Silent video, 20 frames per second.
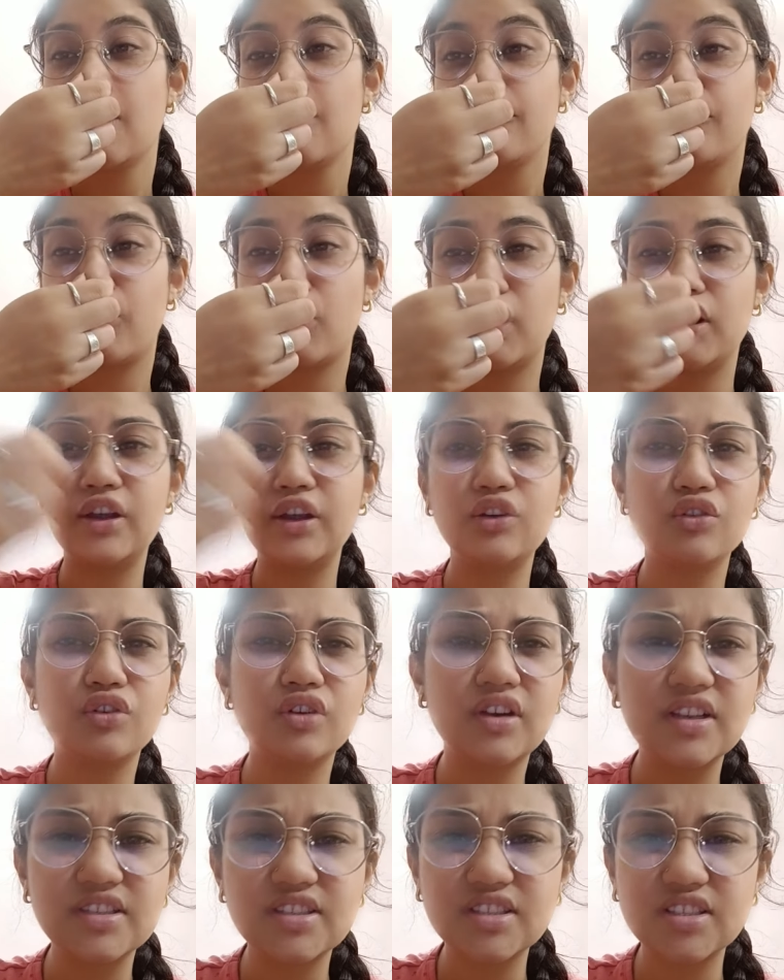fall into
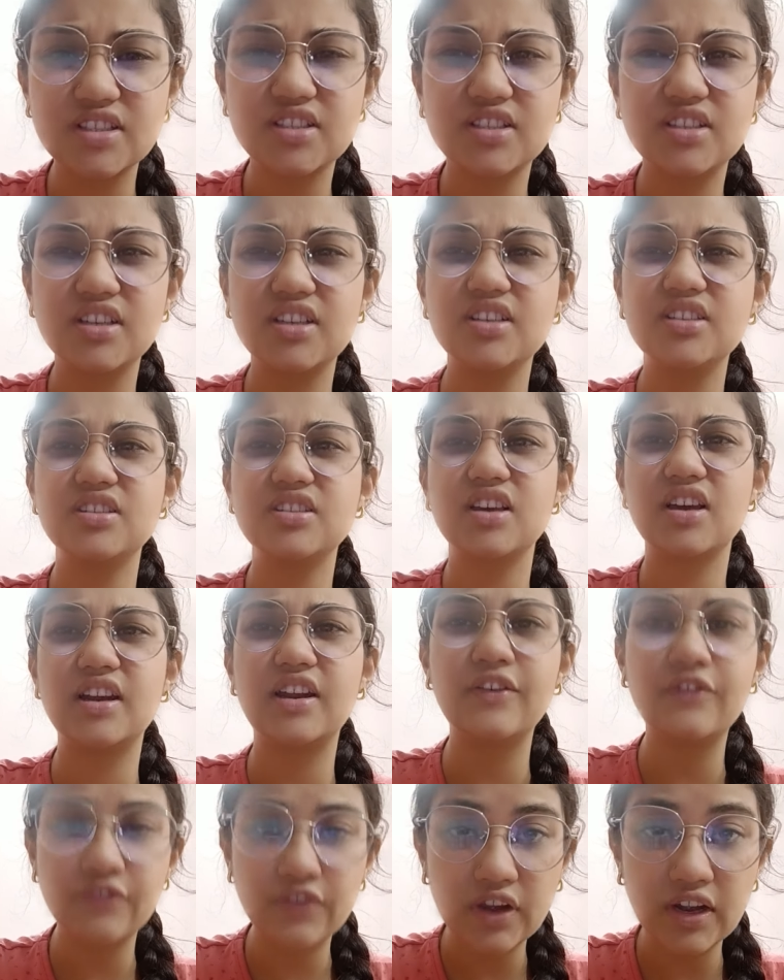distinct
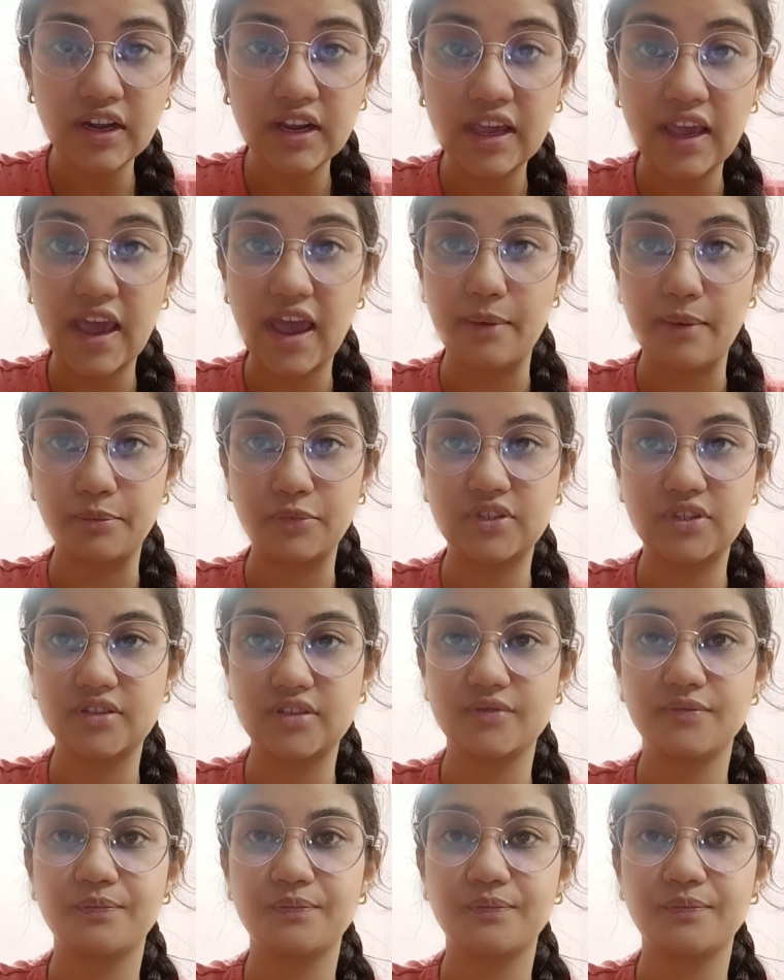different camps.